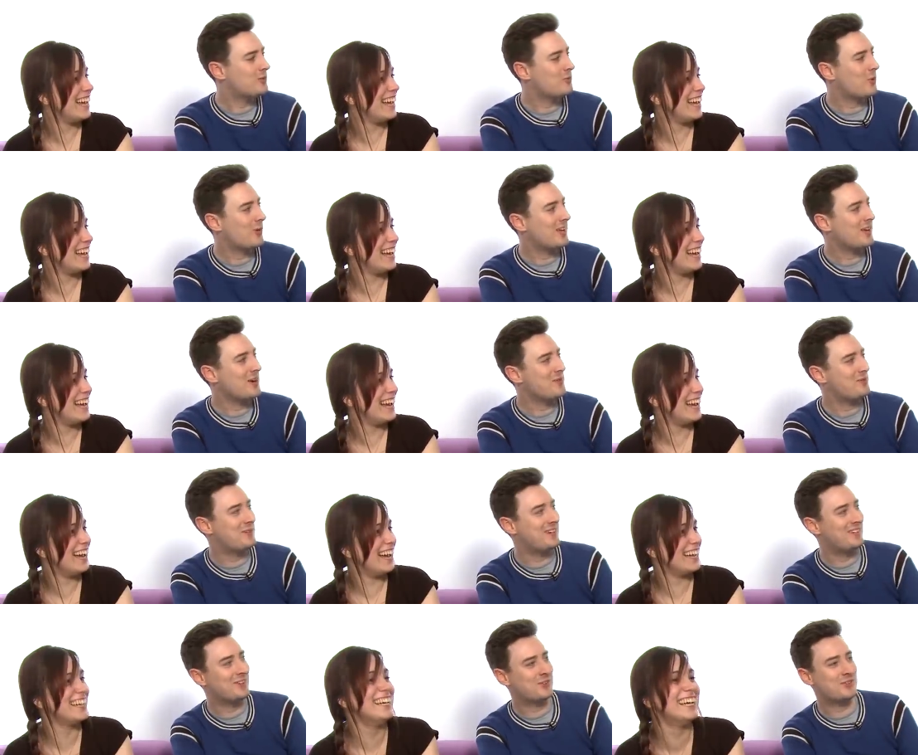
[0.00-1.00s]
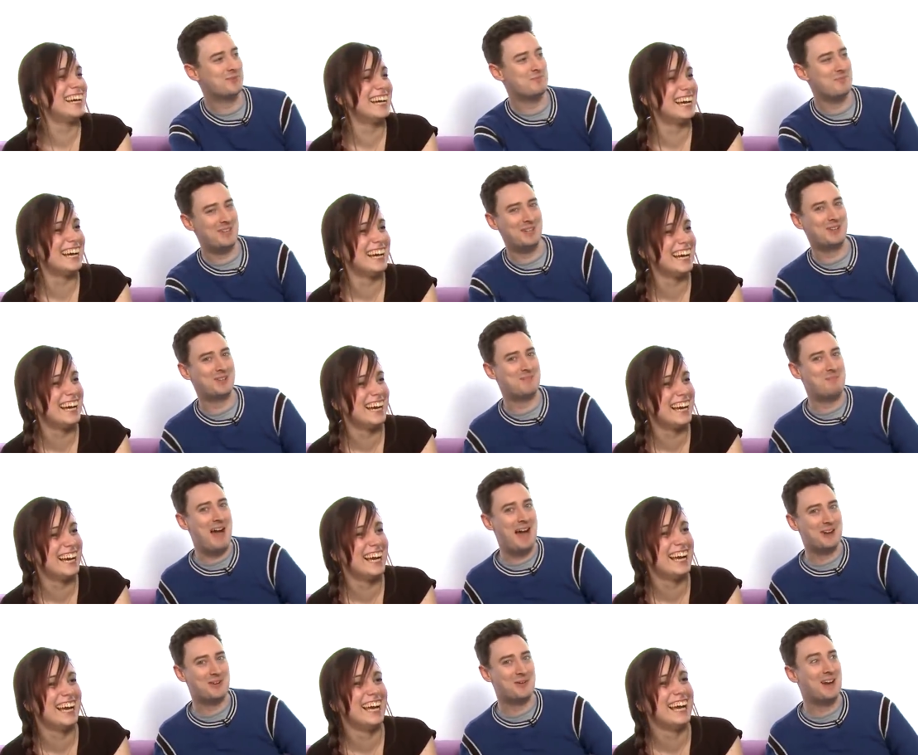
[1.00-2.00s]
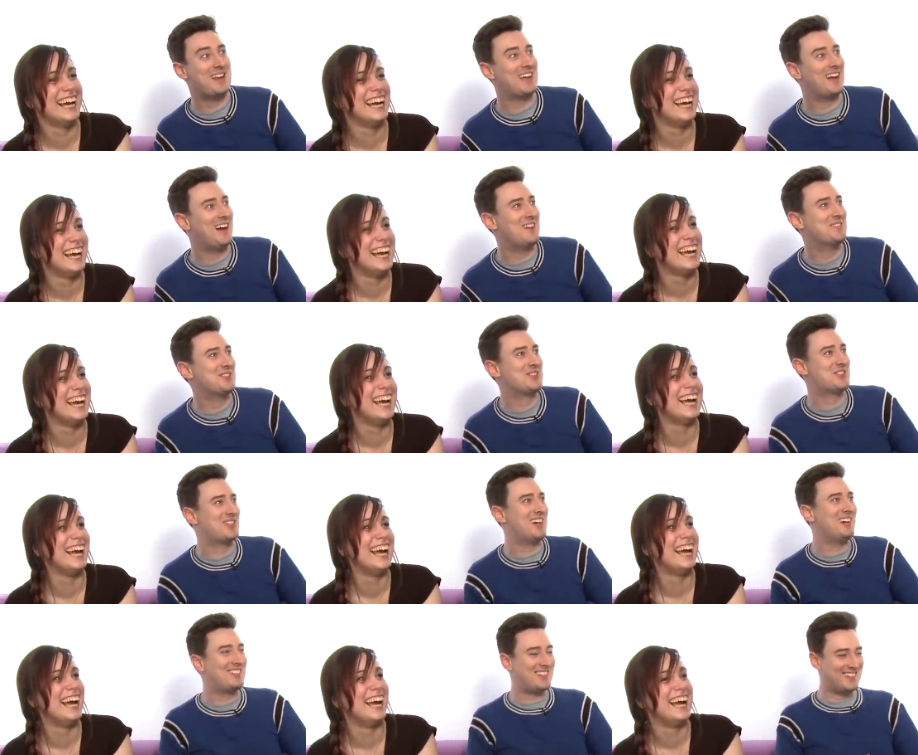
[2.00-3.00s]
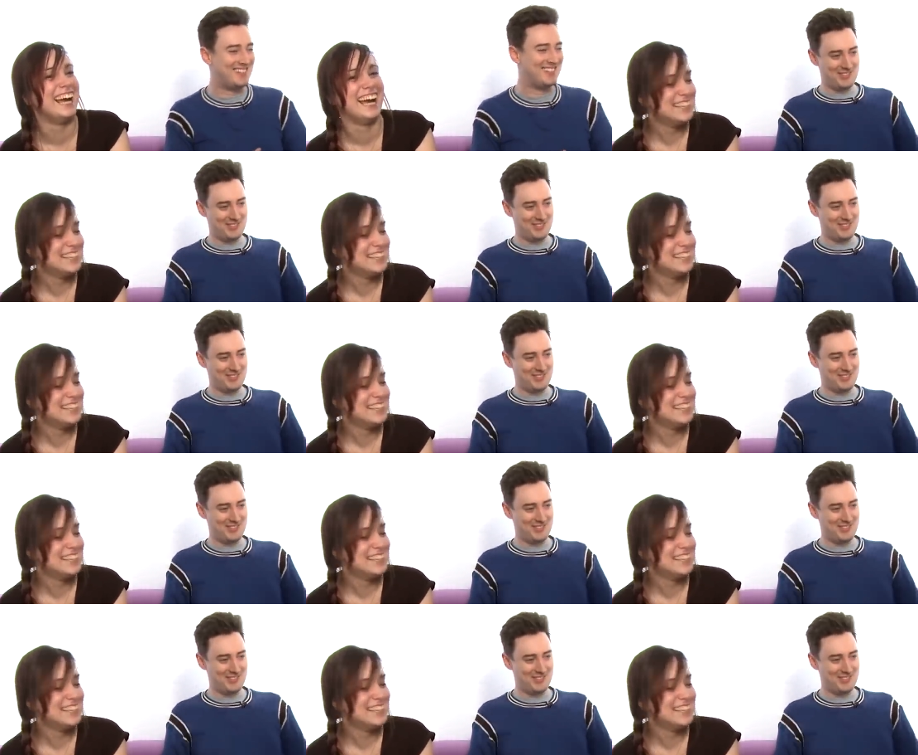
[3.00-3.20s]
Speaker 1: he's walking over. He looks, he looks mad already. I haven't started.